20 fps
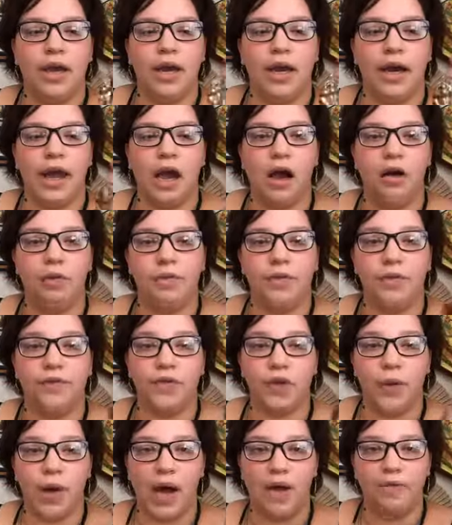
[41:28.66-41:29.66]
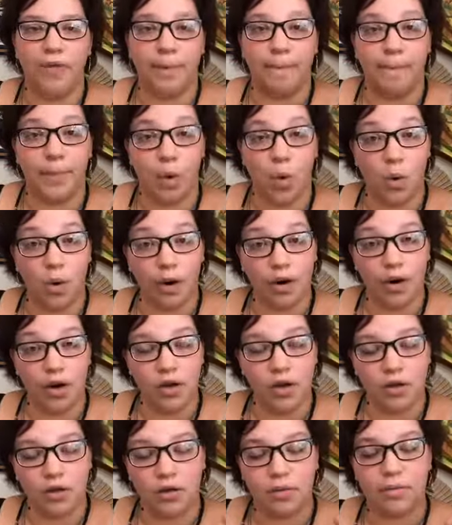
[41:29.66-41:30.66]
It helps if you have a
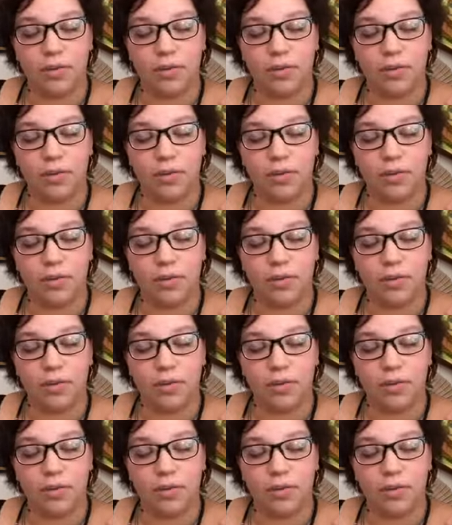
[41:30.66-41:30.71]
board,